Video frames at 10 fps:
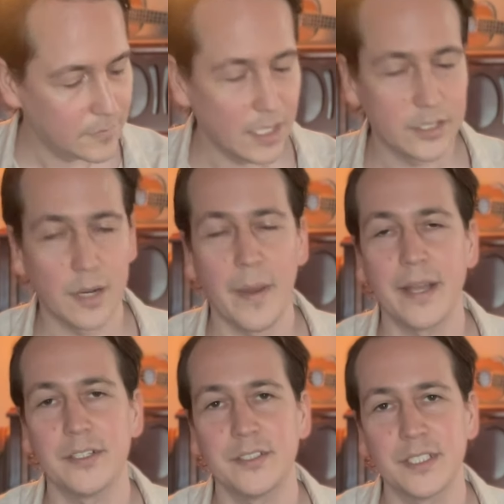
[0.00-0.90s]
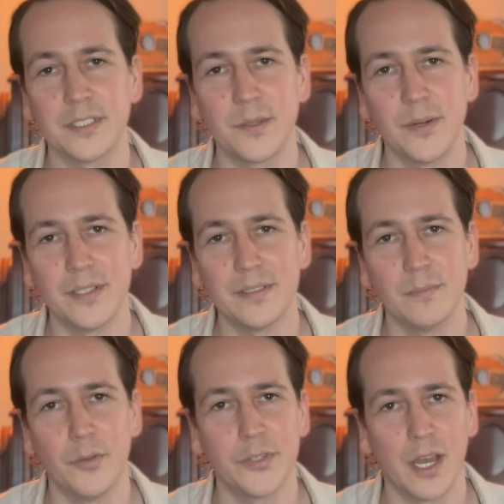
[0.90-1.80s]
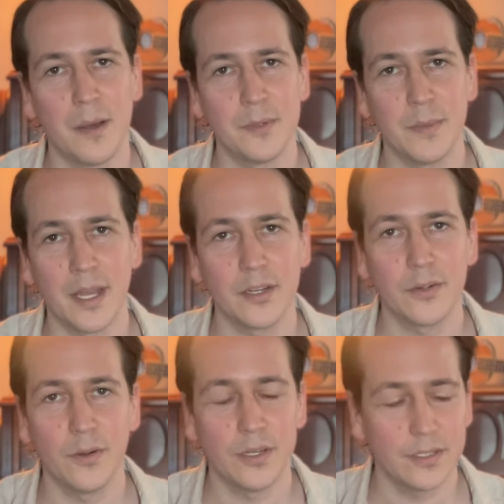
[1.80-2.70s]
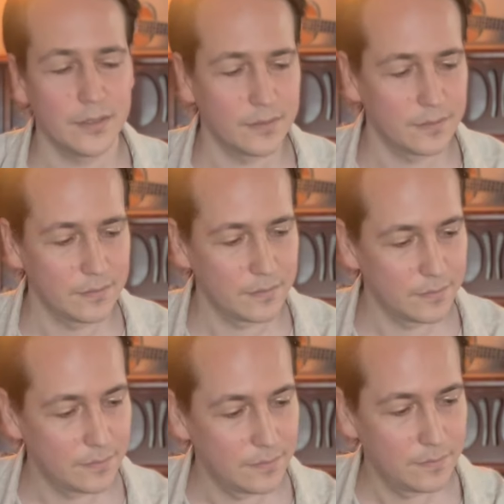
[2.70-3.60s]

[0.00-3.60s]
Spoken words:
There's our minor 6 chord, most common minor chord.